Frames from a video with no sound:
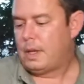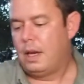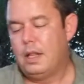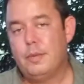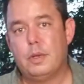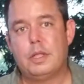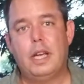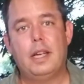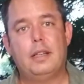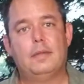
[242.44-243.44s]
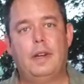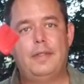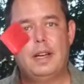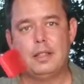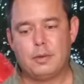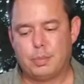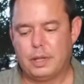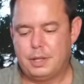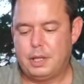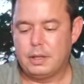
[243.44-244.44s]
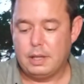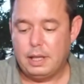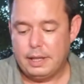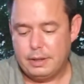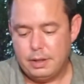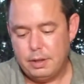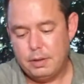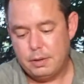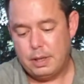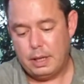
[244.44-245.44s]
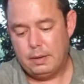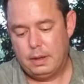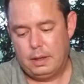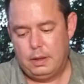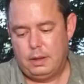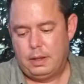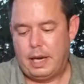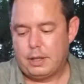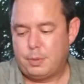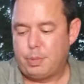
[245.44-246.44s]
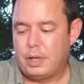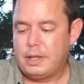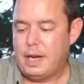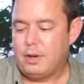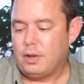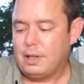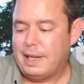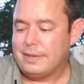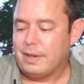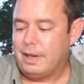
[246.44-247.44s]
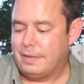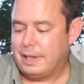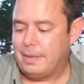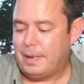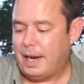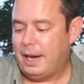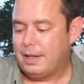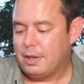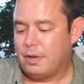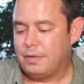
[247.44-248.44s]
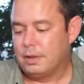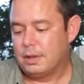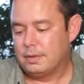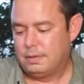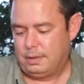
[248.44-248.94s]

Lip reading: And then we'll take, I've got a little brush here that I like to use that kind of spread that oil out, so I don't have to get my hands all full of